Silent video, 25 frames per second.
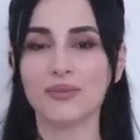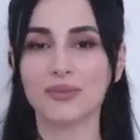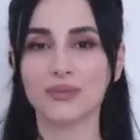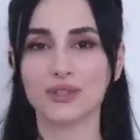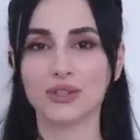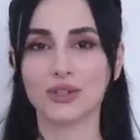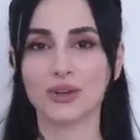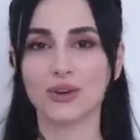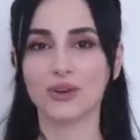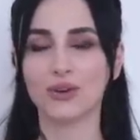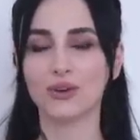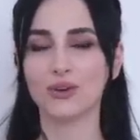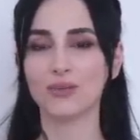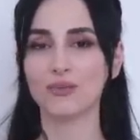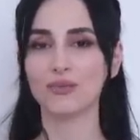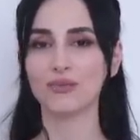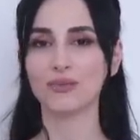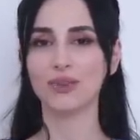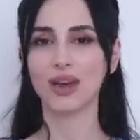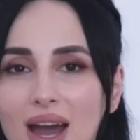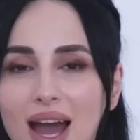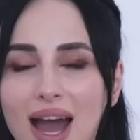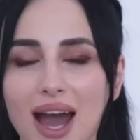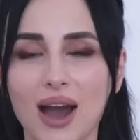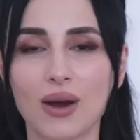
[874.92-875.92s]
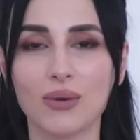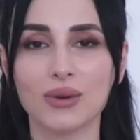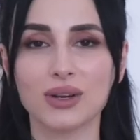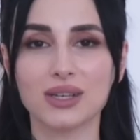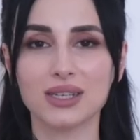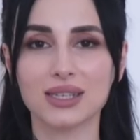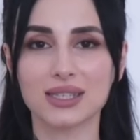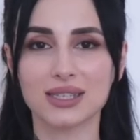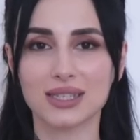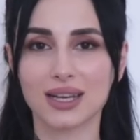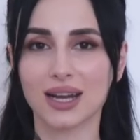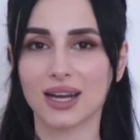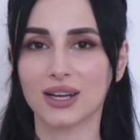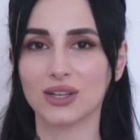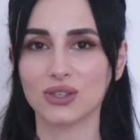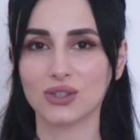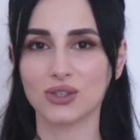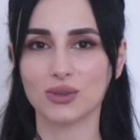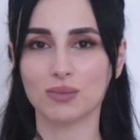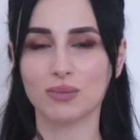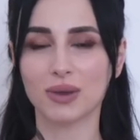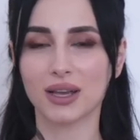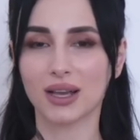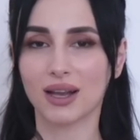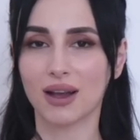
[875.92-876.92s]
So our desire
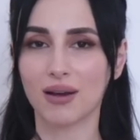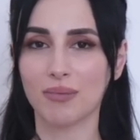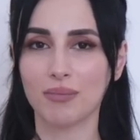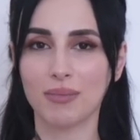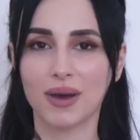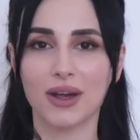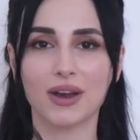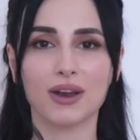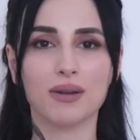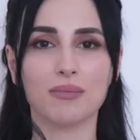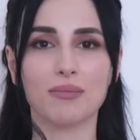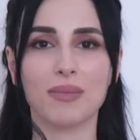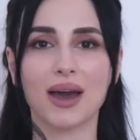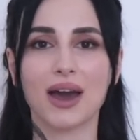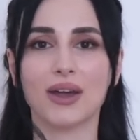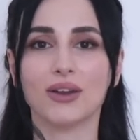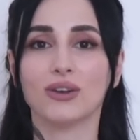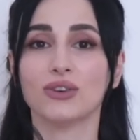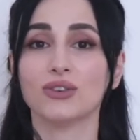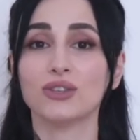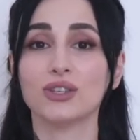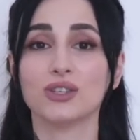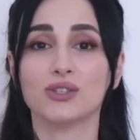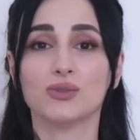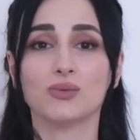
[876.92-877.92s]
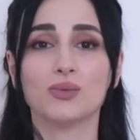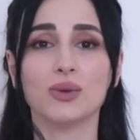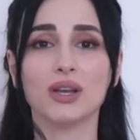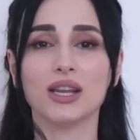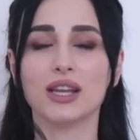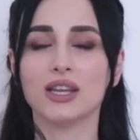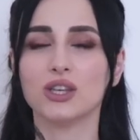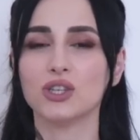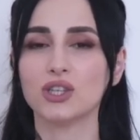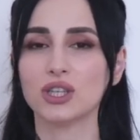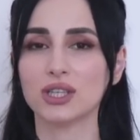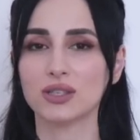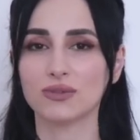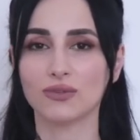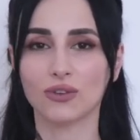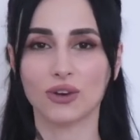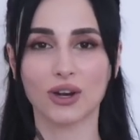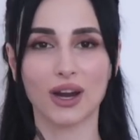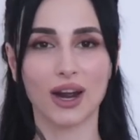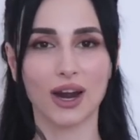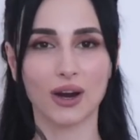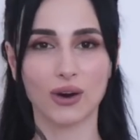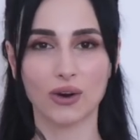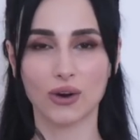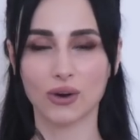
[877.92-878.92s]
to become better mannered is really just for
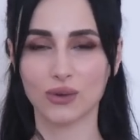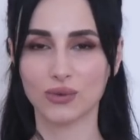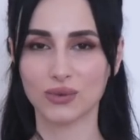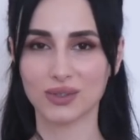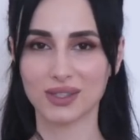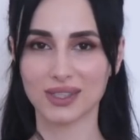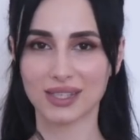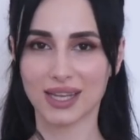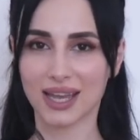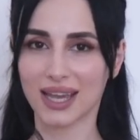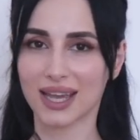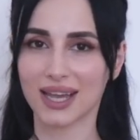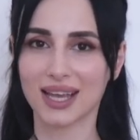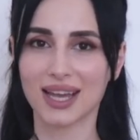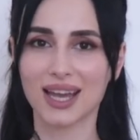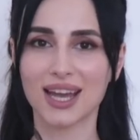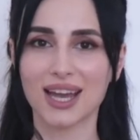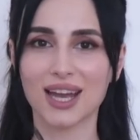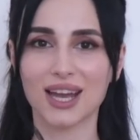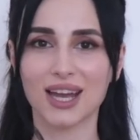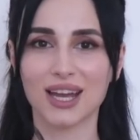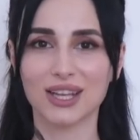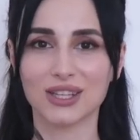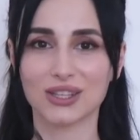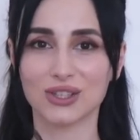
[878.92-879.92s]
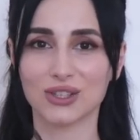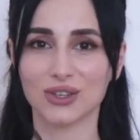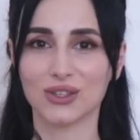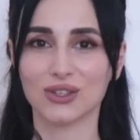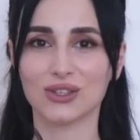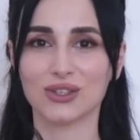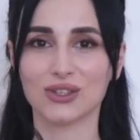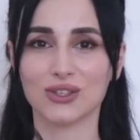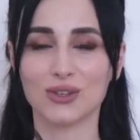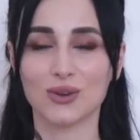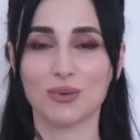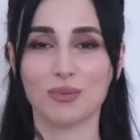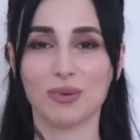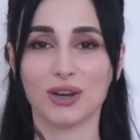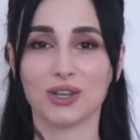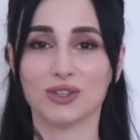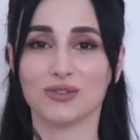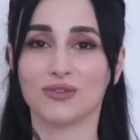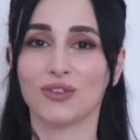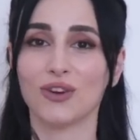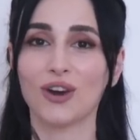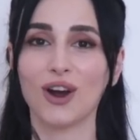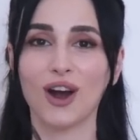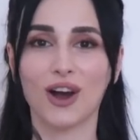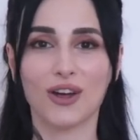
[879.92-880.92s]
our own sake. It's not so much
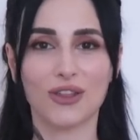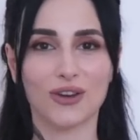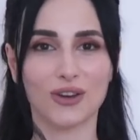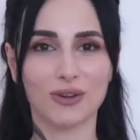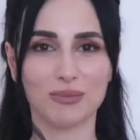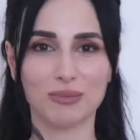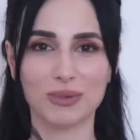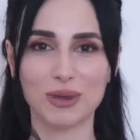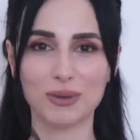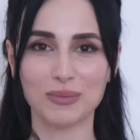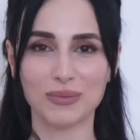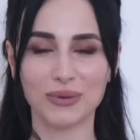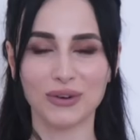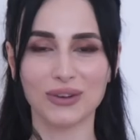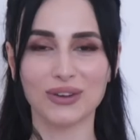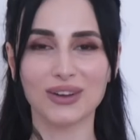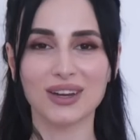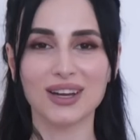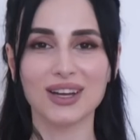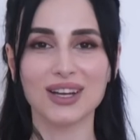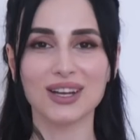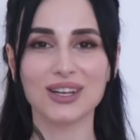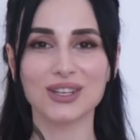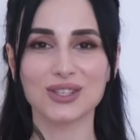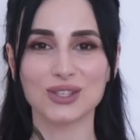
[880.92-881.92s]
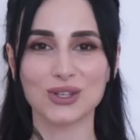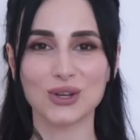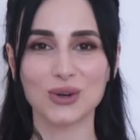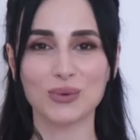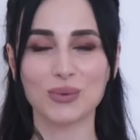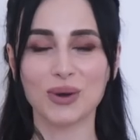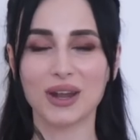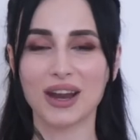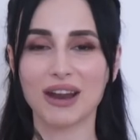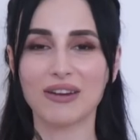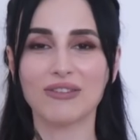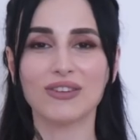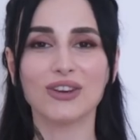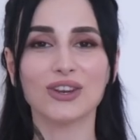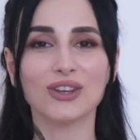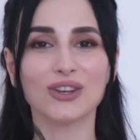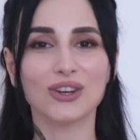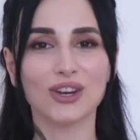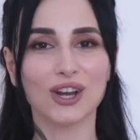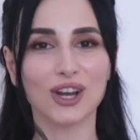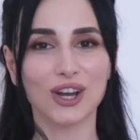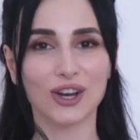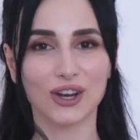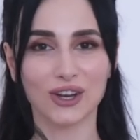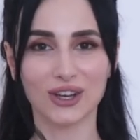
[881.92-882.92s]
for other people. So whatever
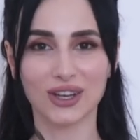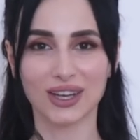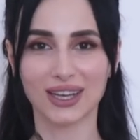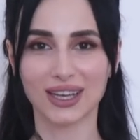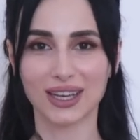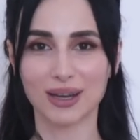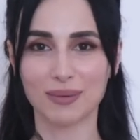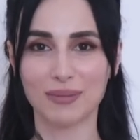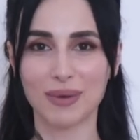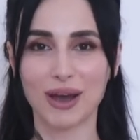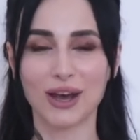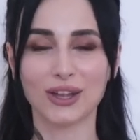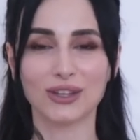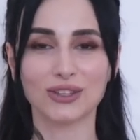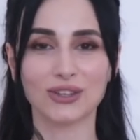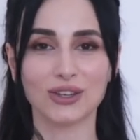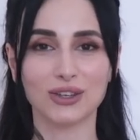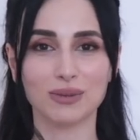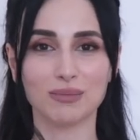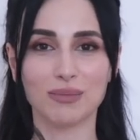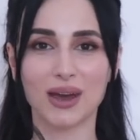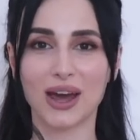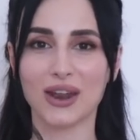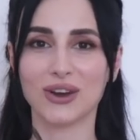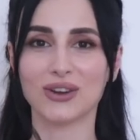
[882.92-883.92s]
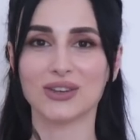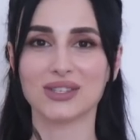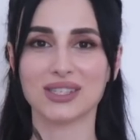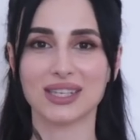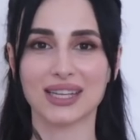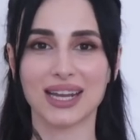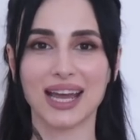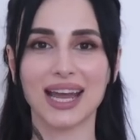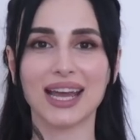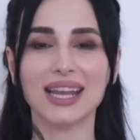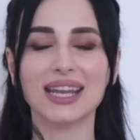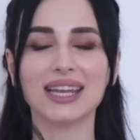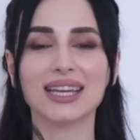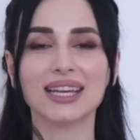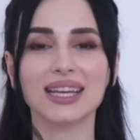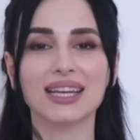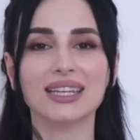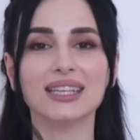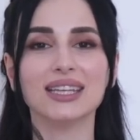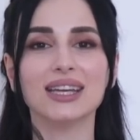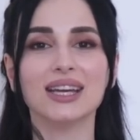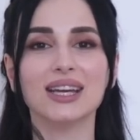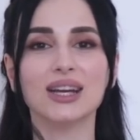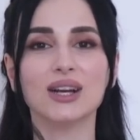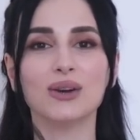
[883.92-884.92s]
you're learning about good manners and
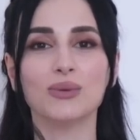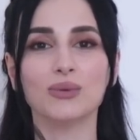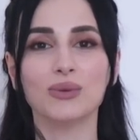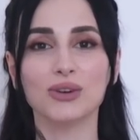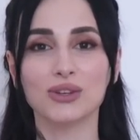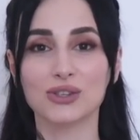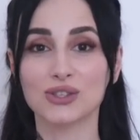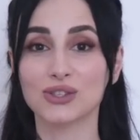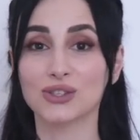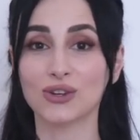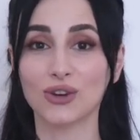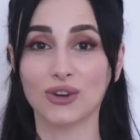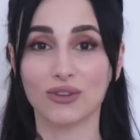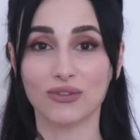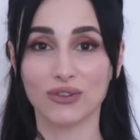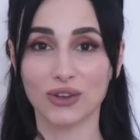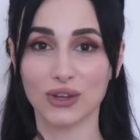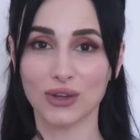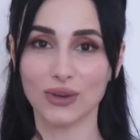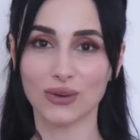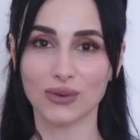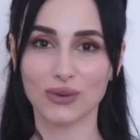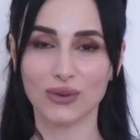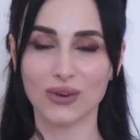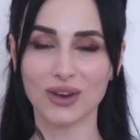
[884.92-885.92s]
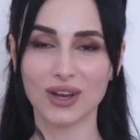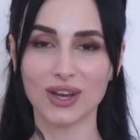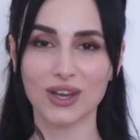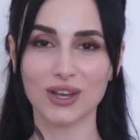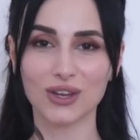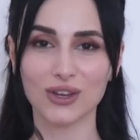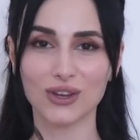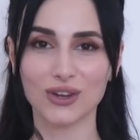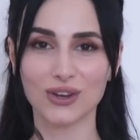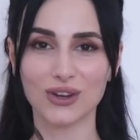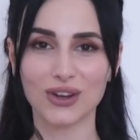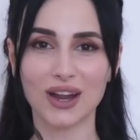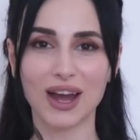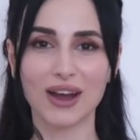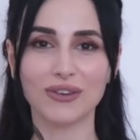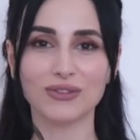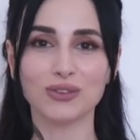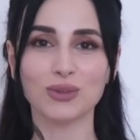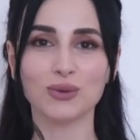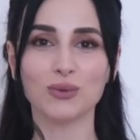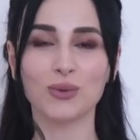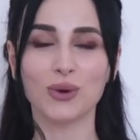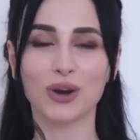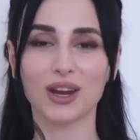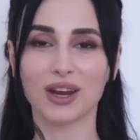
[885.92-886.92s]
etiquette will serve you. You don't have
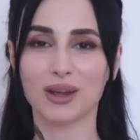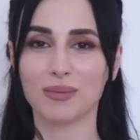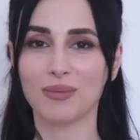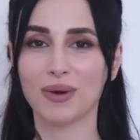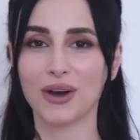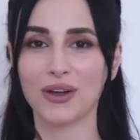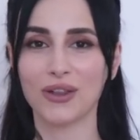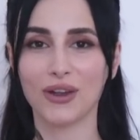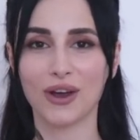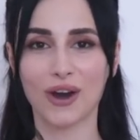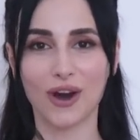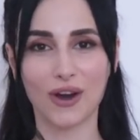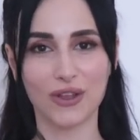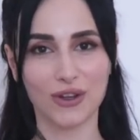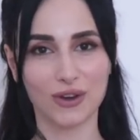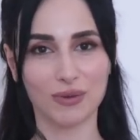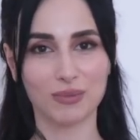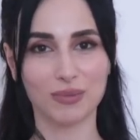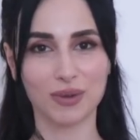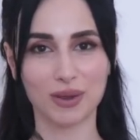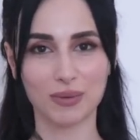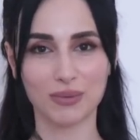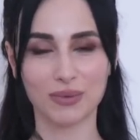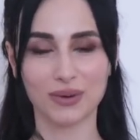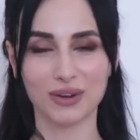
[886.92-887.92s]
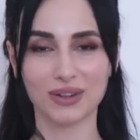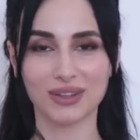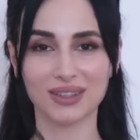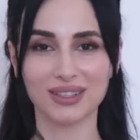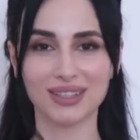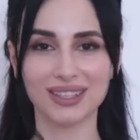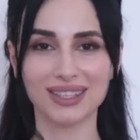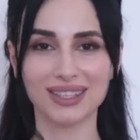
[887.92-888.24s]
to worry about other people.